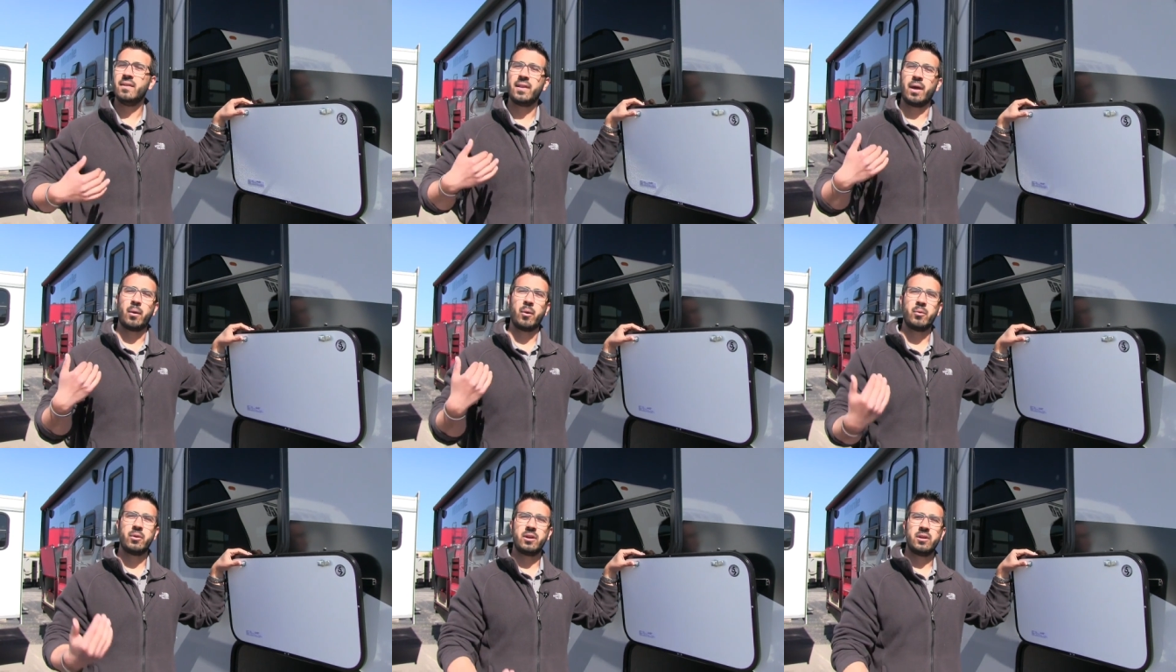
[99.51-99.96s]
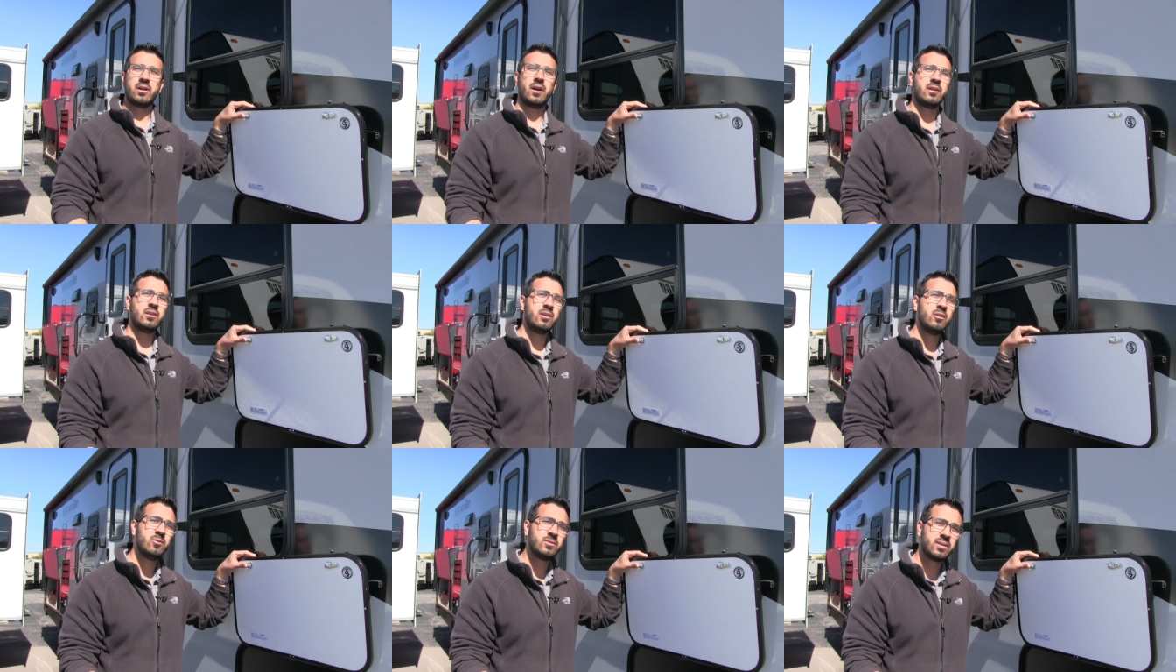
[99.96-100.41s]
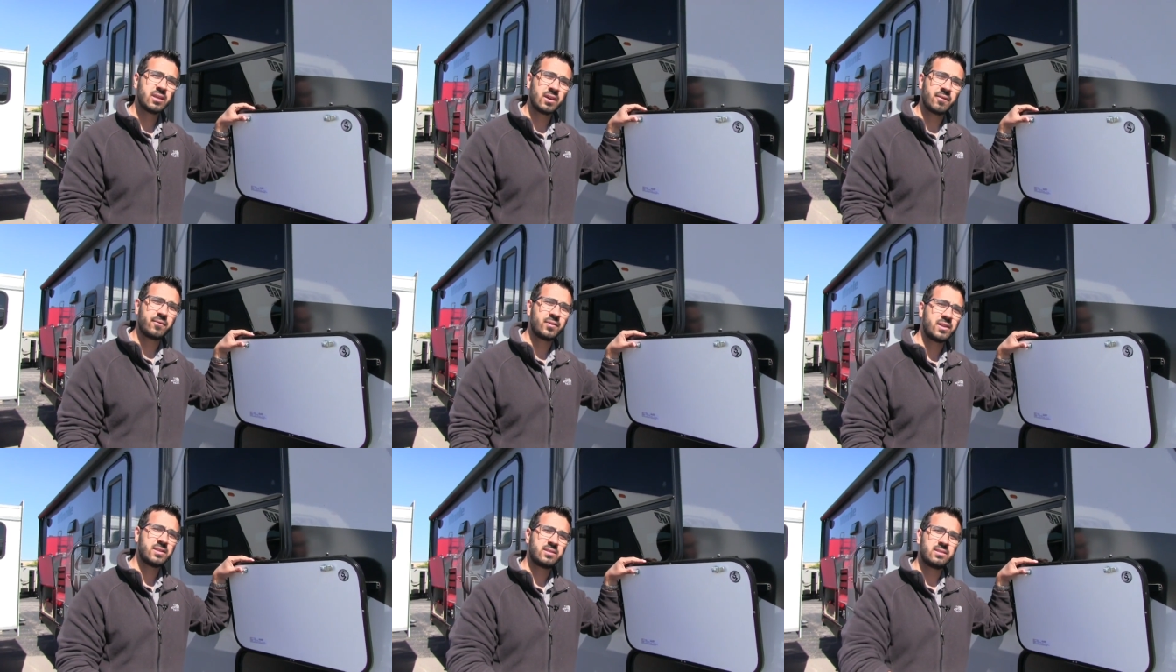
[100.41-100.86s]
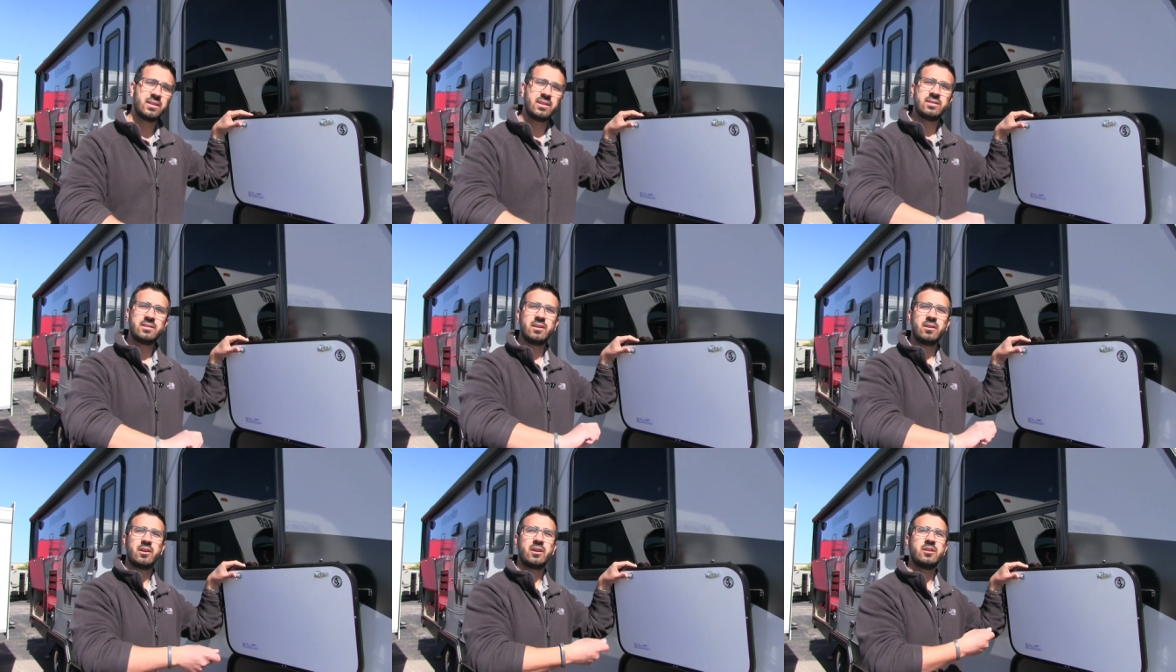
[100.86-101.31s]
That when you're done using it for the
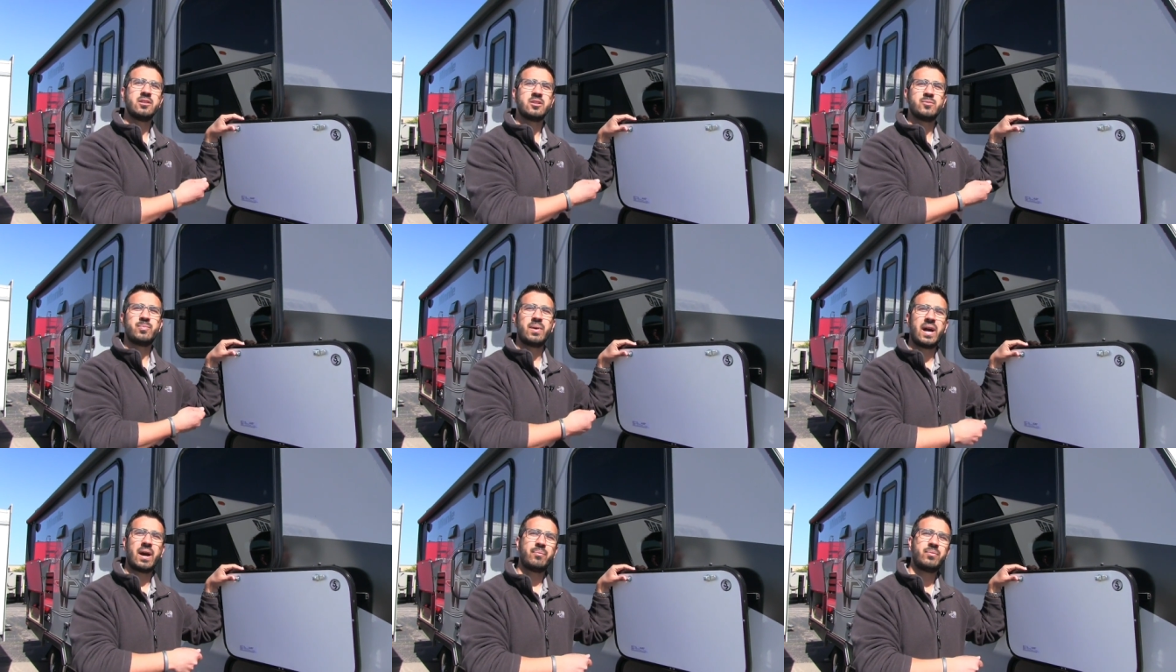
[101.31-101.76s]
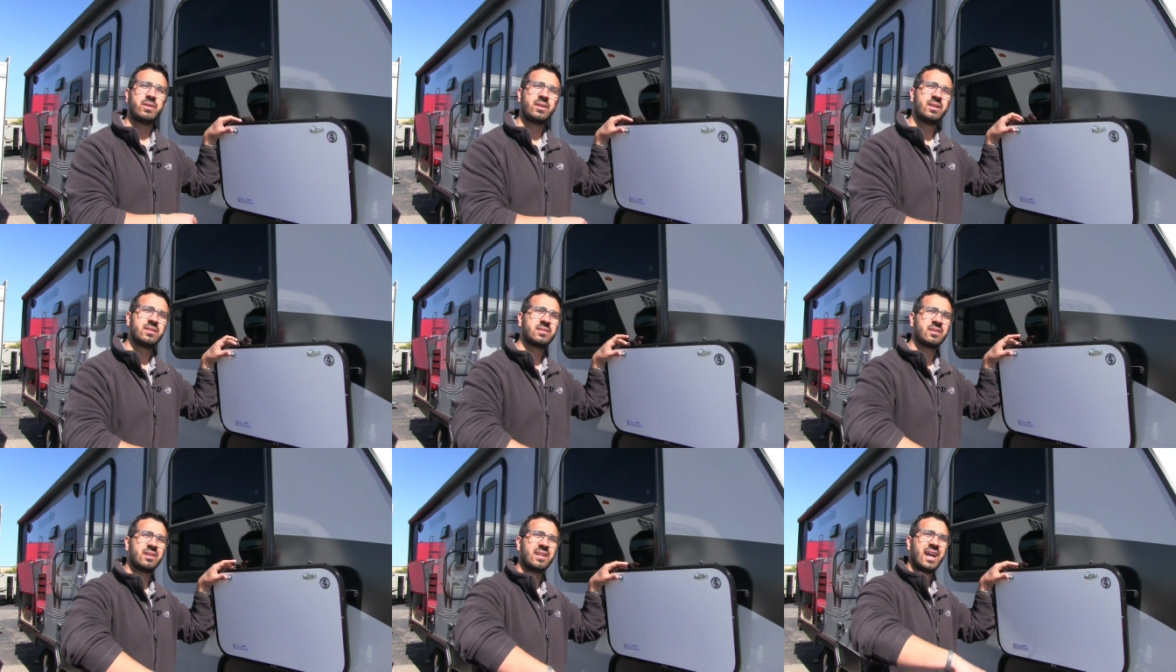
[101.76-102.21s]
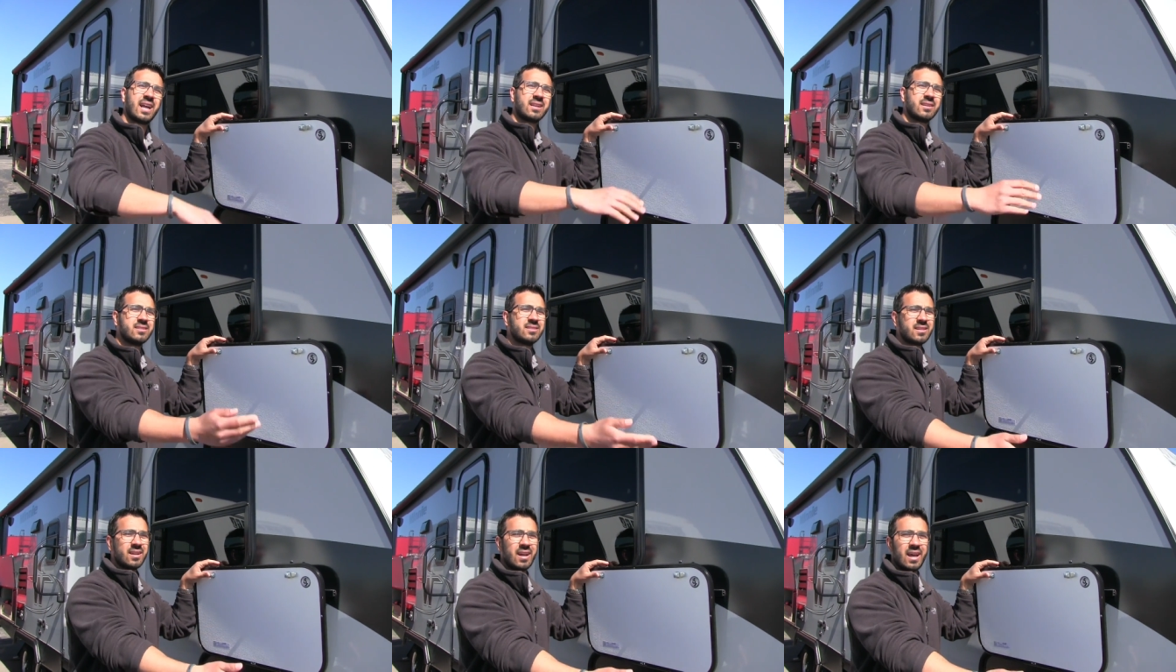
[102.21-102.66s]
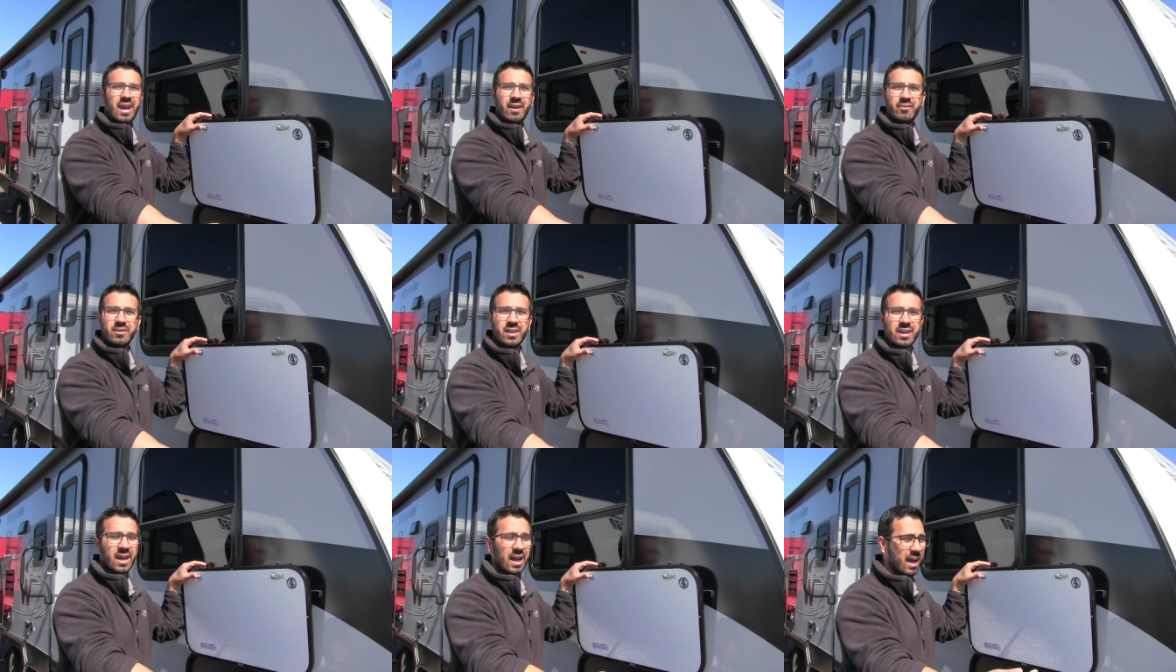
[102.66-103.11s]
season, you can just pop the disconnect instead of
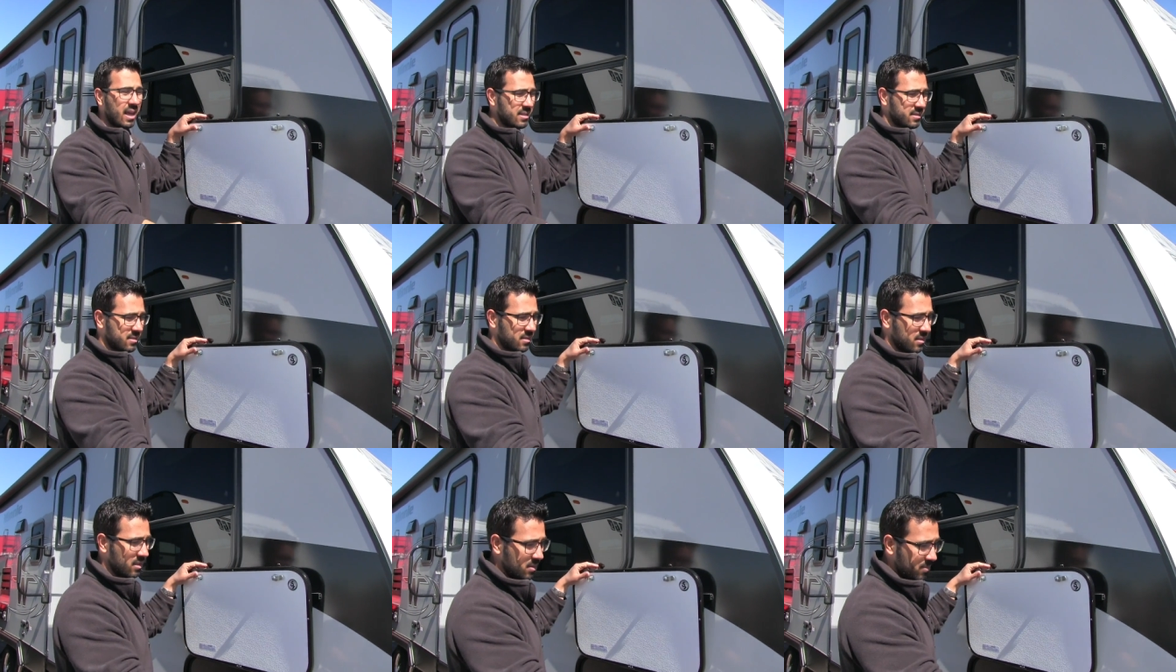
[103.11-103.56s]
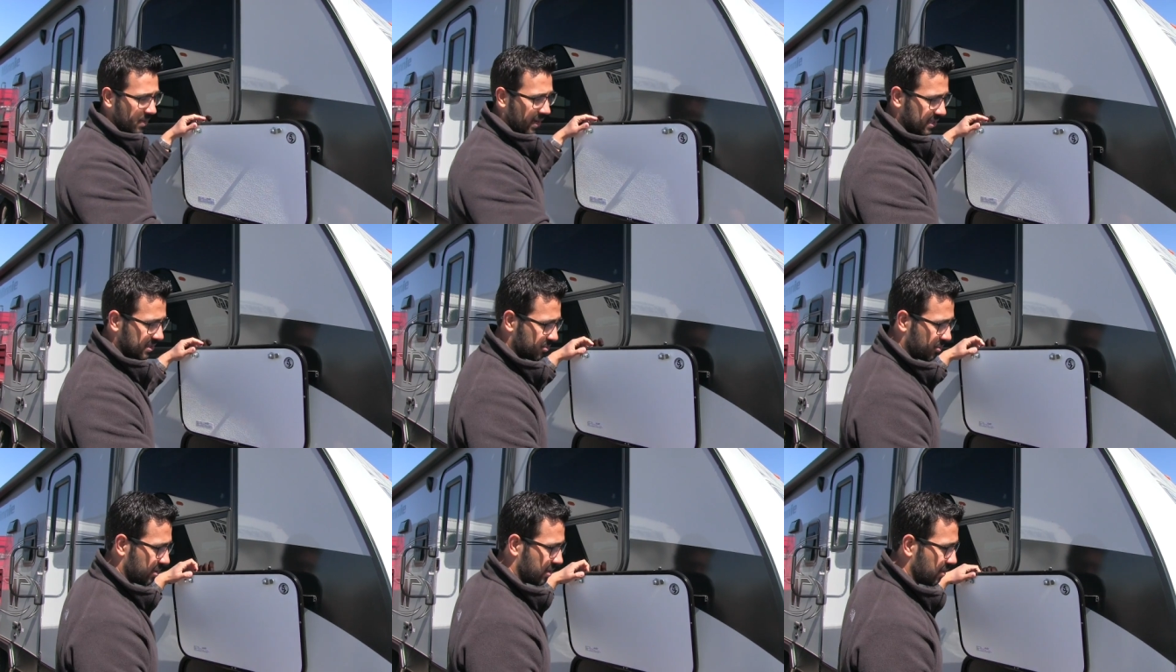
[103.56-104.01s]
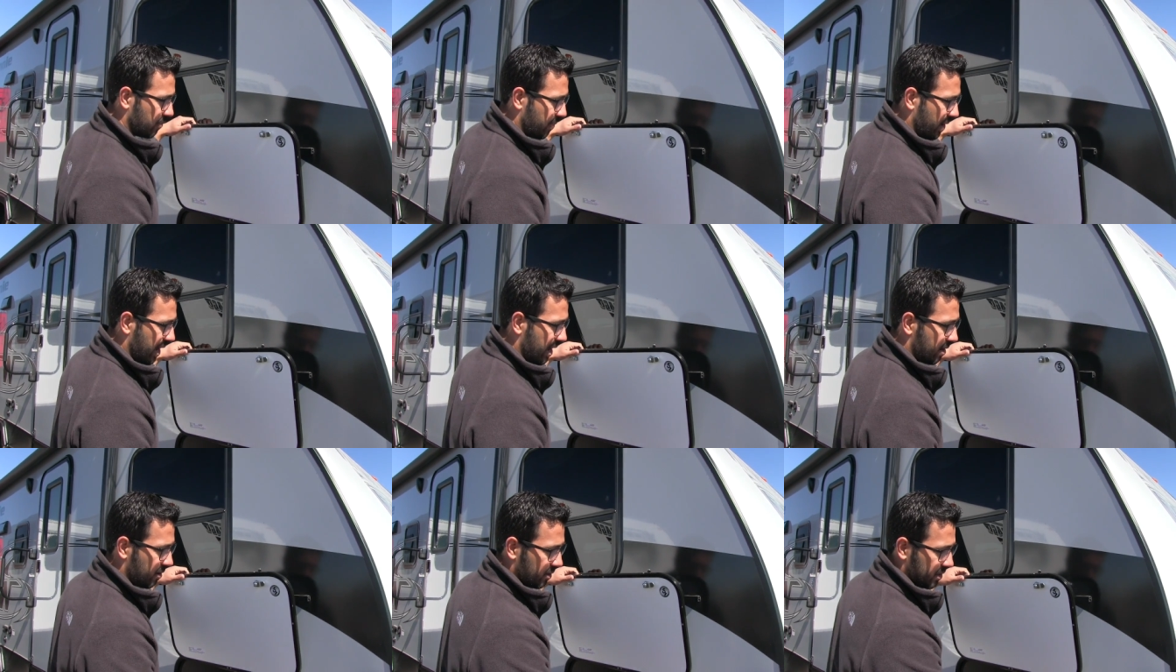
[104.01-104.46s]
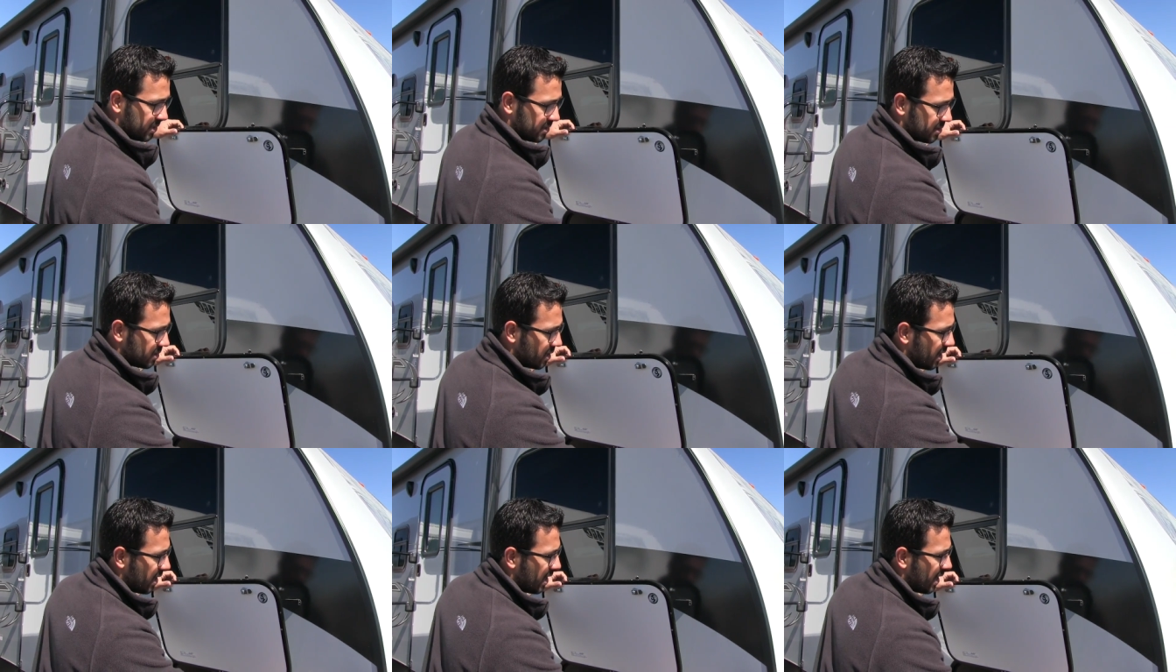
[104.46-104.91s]
having to constantly mess with the
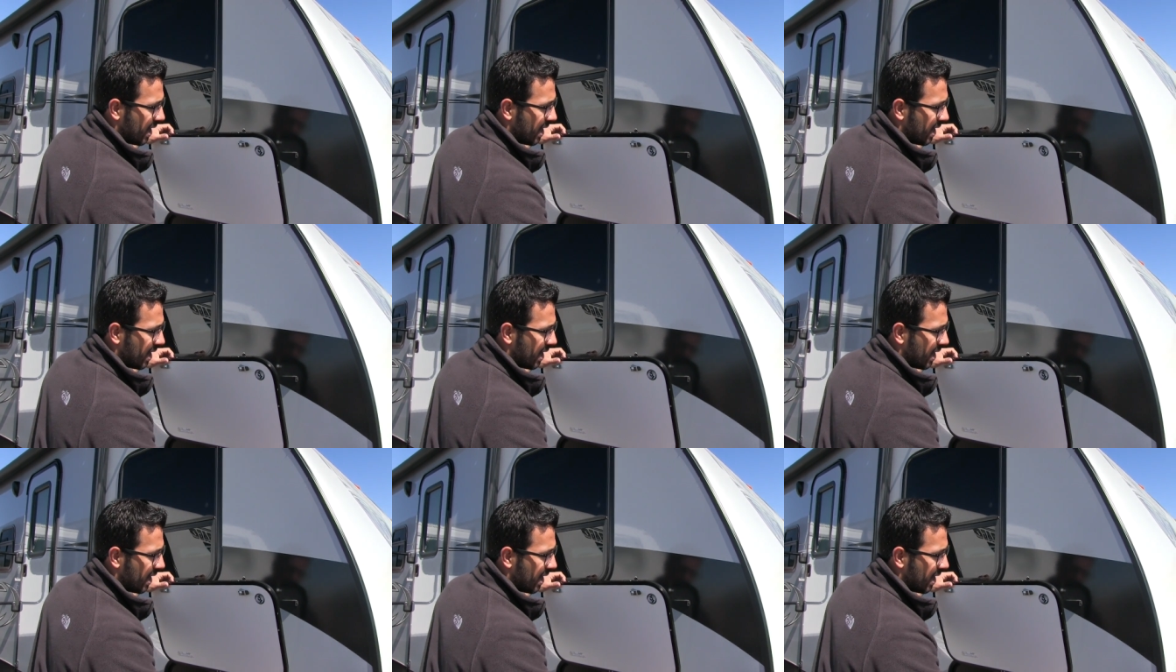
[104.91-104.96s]
batteries.